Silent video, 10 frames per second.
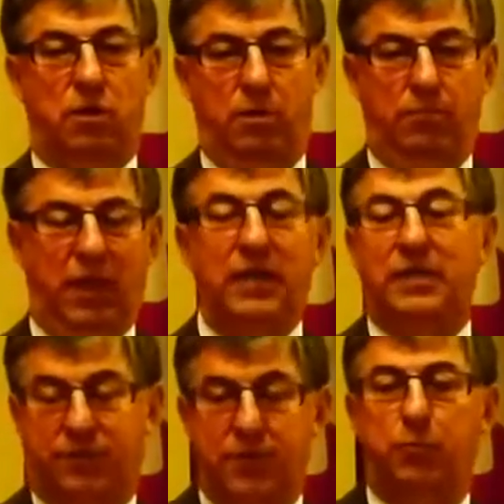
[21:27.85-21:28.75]

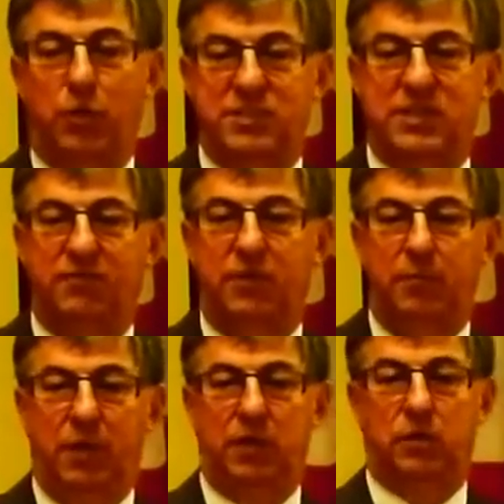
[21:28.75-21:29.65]

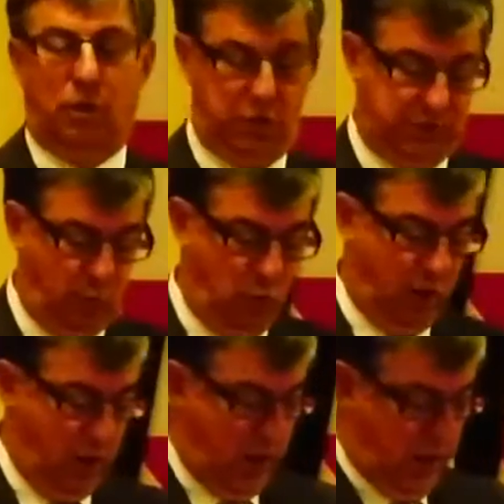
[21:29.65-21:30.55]
million
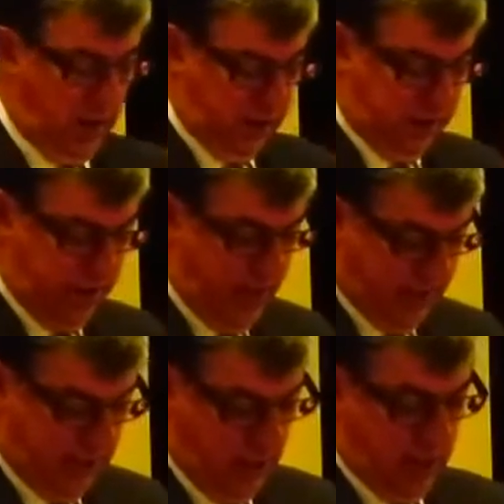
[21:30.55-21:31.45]
more into
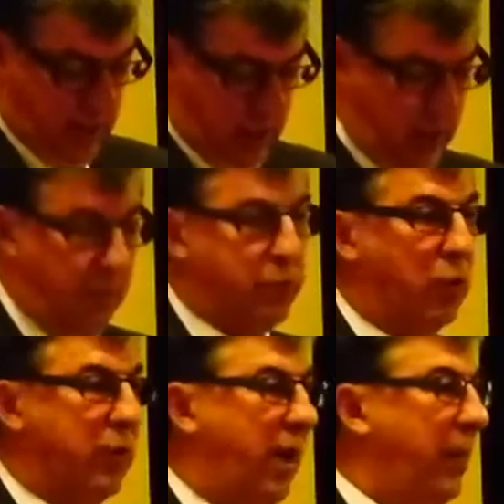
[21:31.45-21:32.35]
that
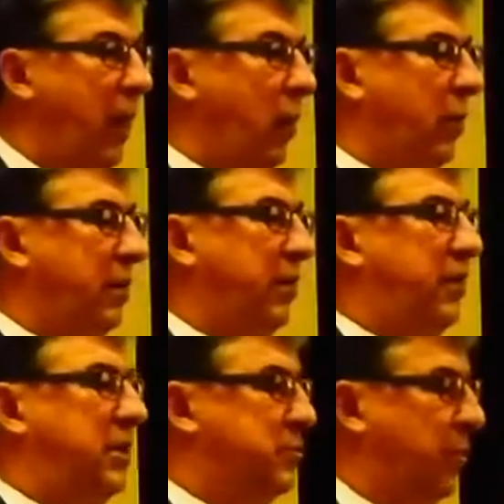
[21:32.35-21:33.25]
program. One of the
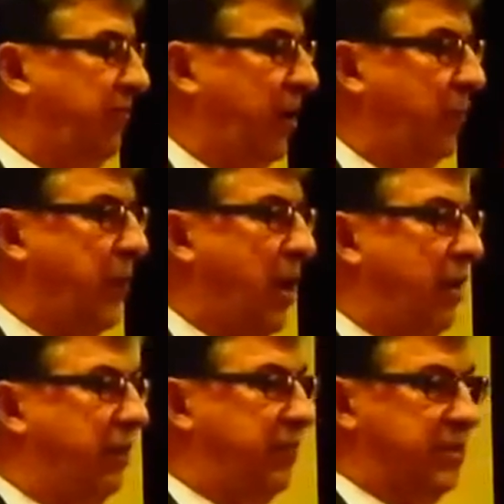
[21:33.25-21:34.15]
things we're very proud
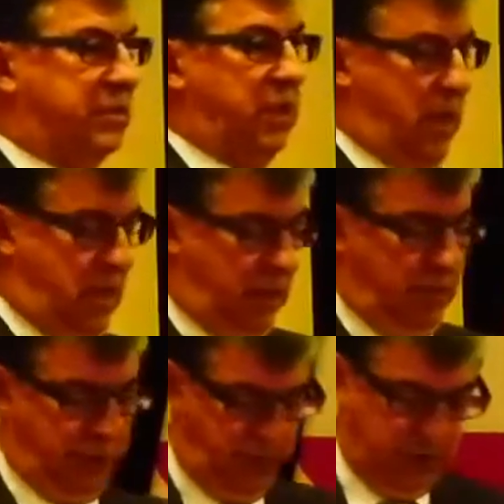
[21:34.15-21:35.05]
of is, and the
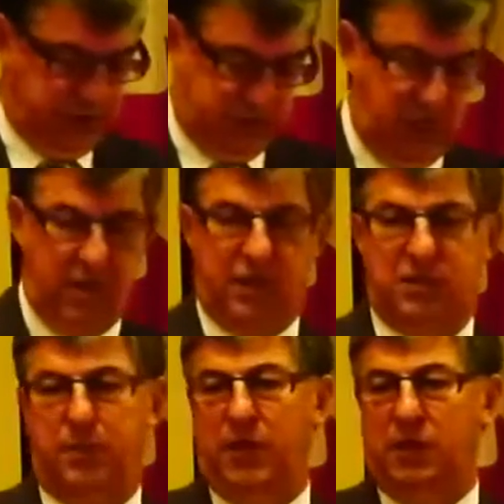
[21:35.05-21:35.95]
Premier stated
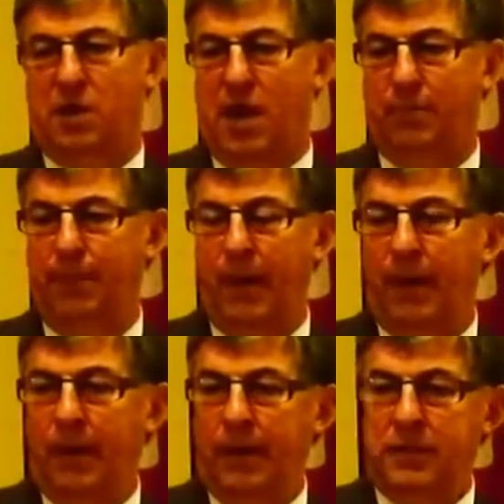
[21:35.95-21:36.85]
this many times,
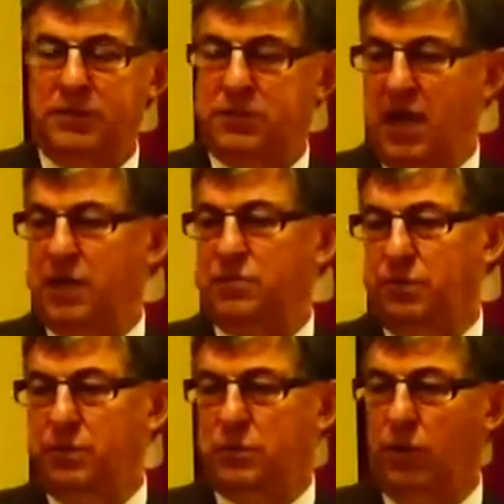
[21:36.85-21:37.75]

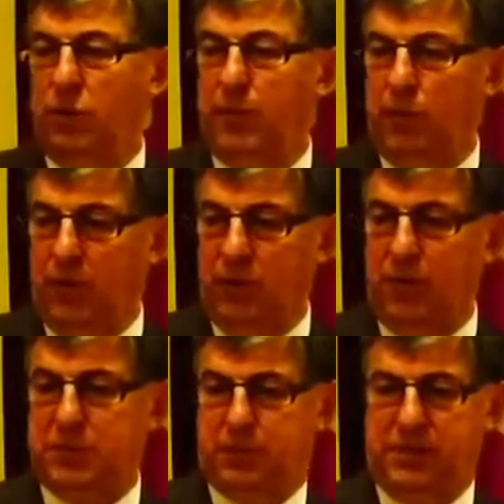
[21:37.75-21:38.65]
Saskatchewan is going to be one of the
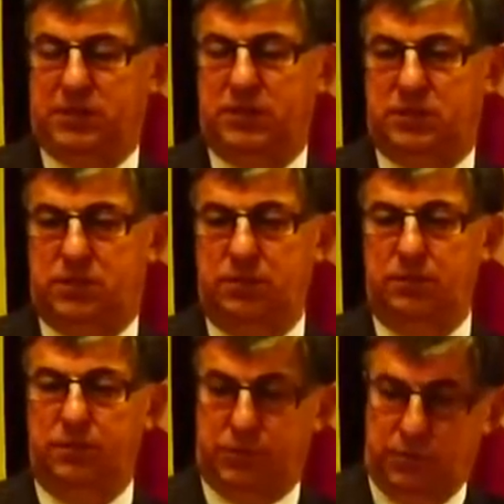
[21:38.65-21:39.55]
best places
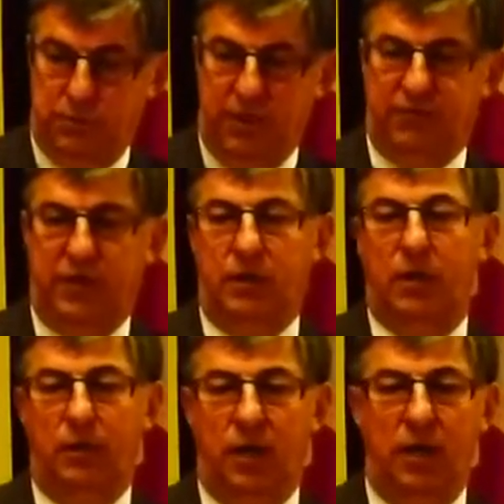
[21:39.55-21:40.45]
to live
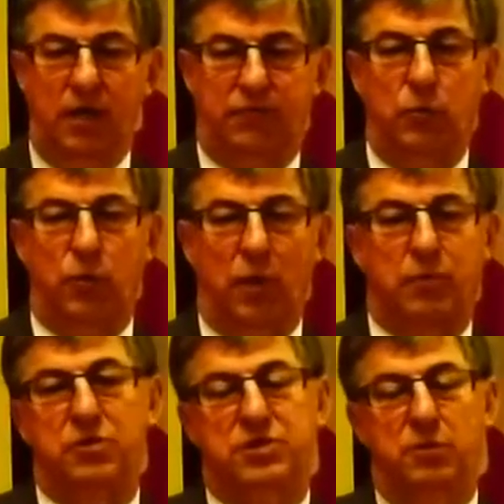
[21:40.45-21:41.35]
in if you are a
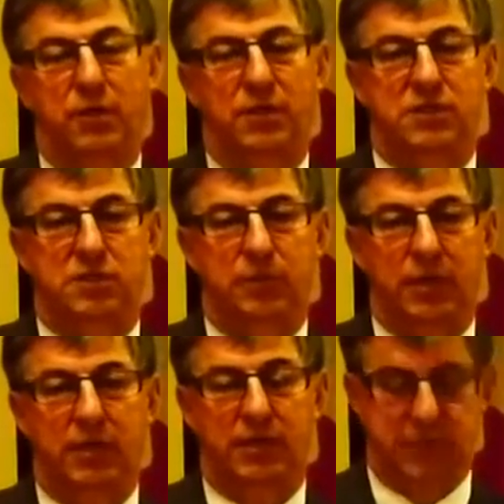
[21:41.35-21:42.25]
person with
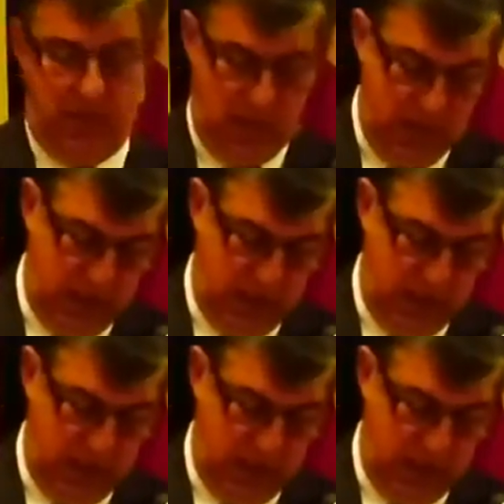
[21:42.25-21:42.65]
disabilities. And